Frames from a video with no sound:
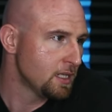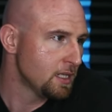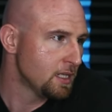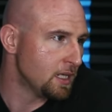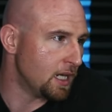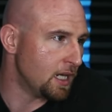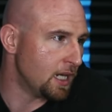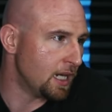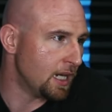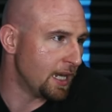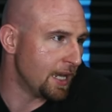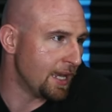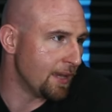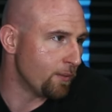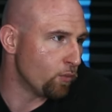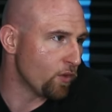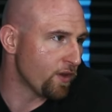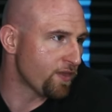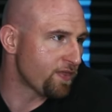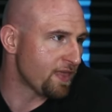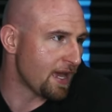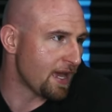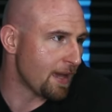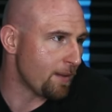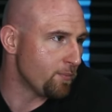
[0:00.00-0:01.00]
And
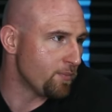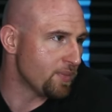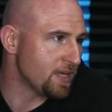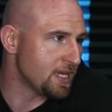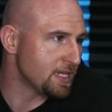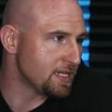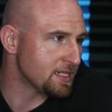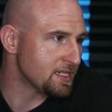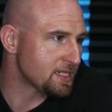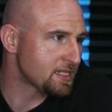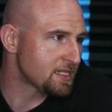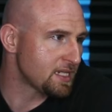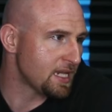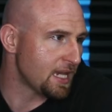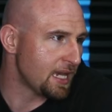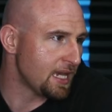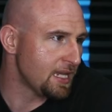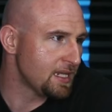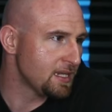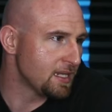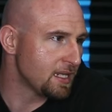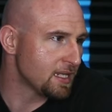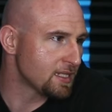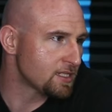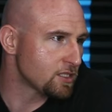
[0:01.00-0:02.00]
with that being
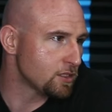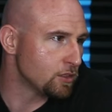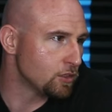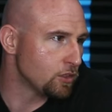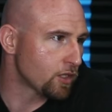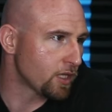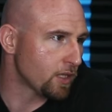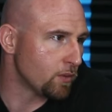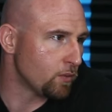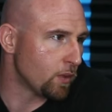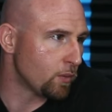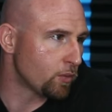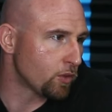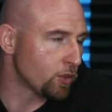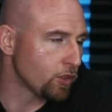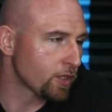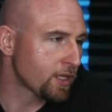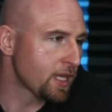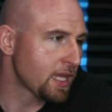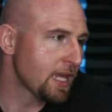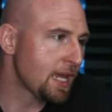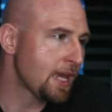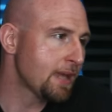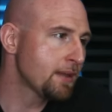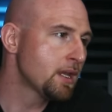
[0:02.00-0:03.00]
said, let's look at what we're
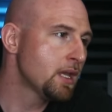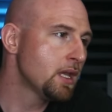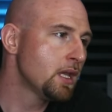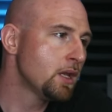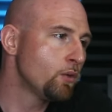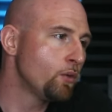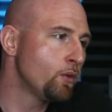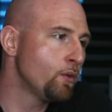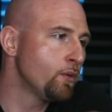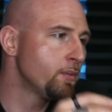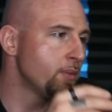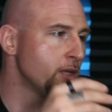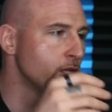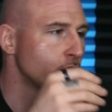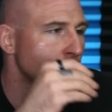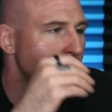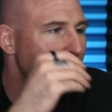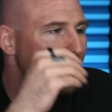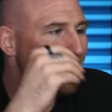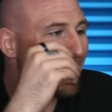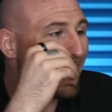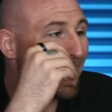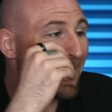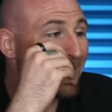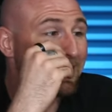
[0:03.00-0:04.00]
looking at. We would be
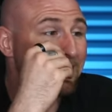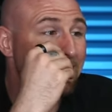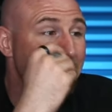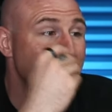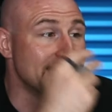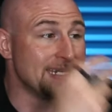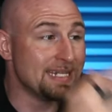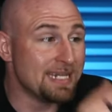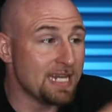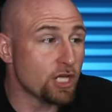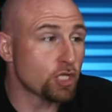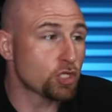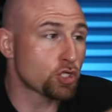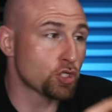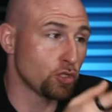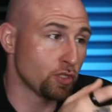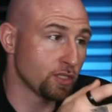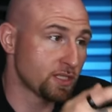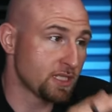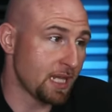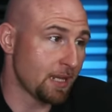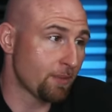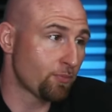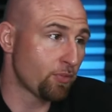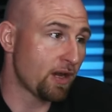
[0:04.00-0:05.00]
looking at an initial
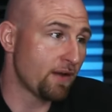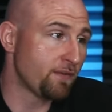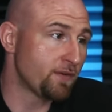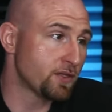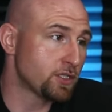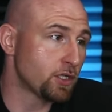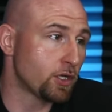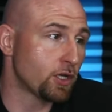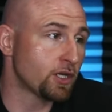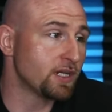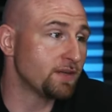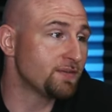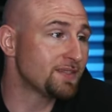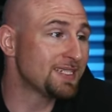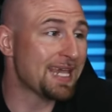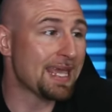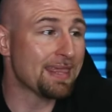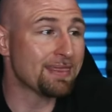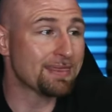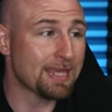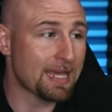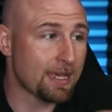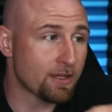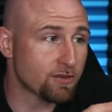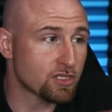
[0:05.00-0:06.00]
take profit target of
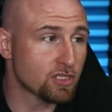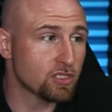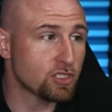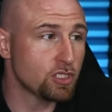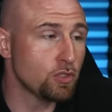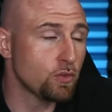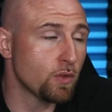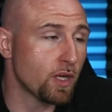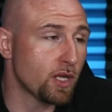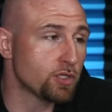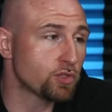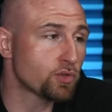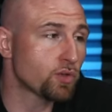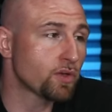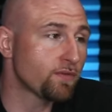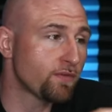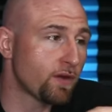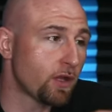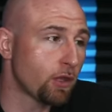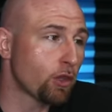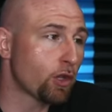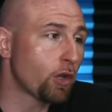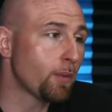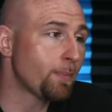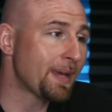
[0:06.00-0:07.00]
10,200,
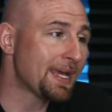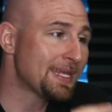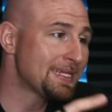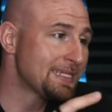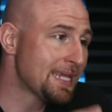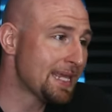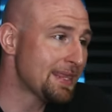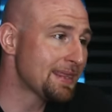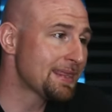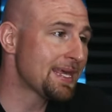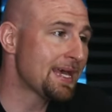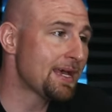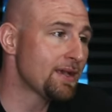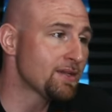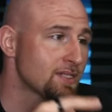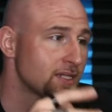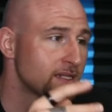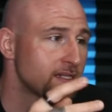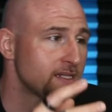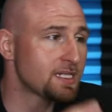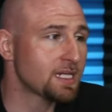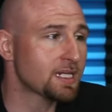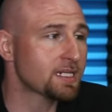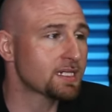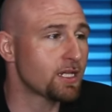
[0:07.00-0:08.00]
followed up by
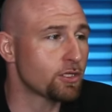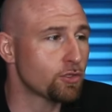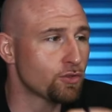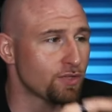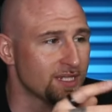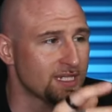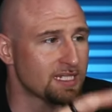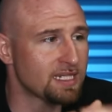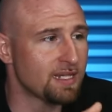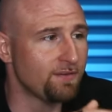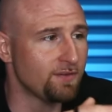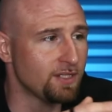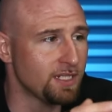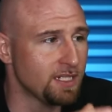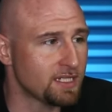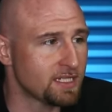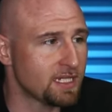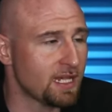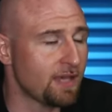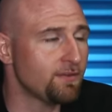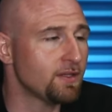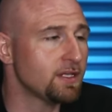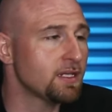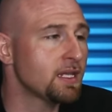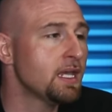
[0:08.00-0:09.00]

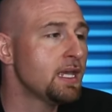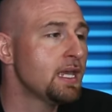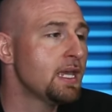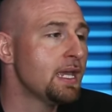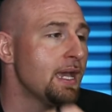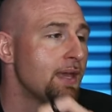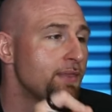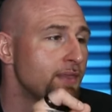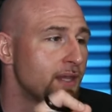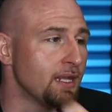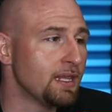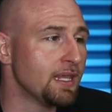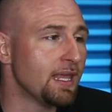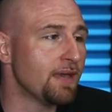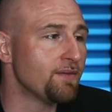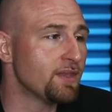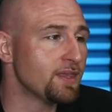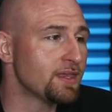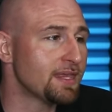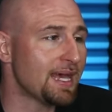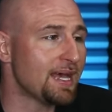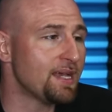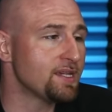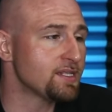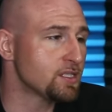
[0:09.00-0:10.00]
10,677, and then
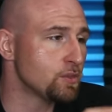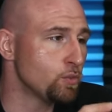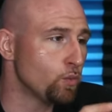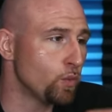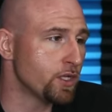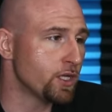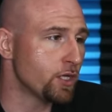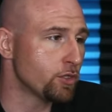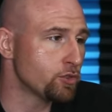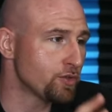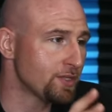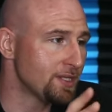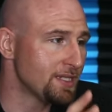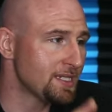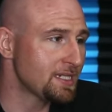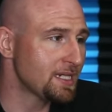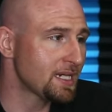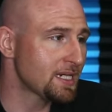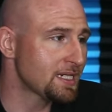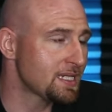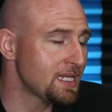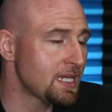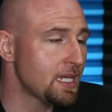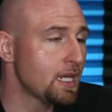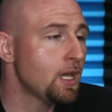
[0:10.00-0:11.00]

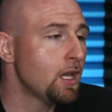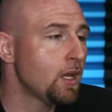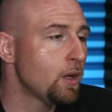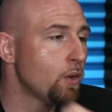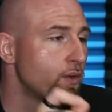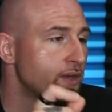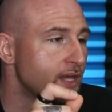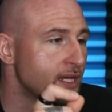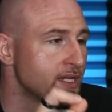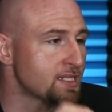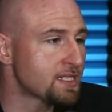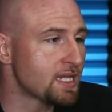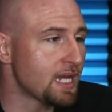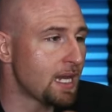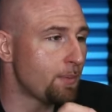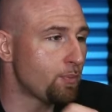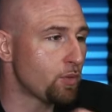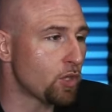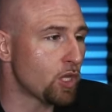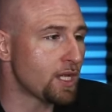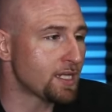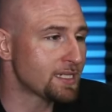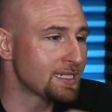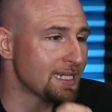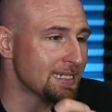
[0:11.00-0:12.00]
11,160, with a stop
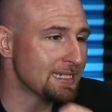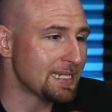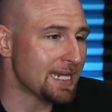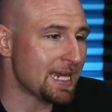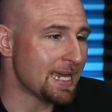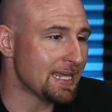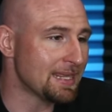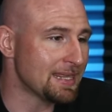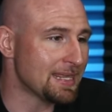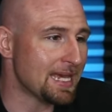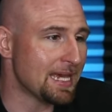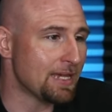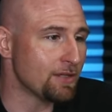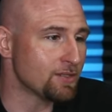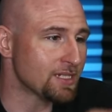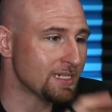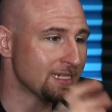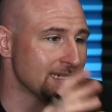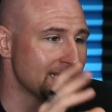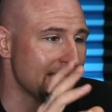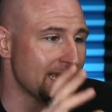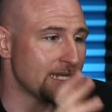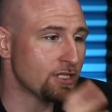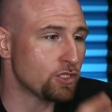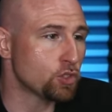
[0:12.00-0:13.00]
loss at
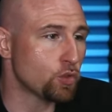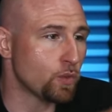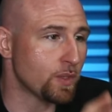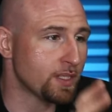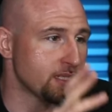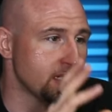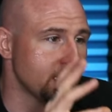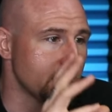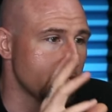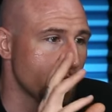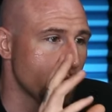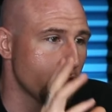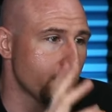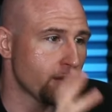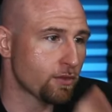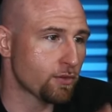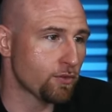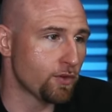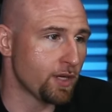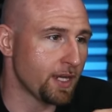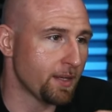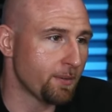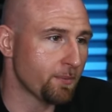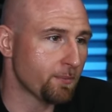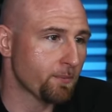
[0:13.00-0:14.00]

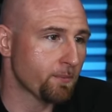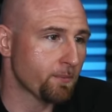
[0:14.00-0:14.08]
9,023.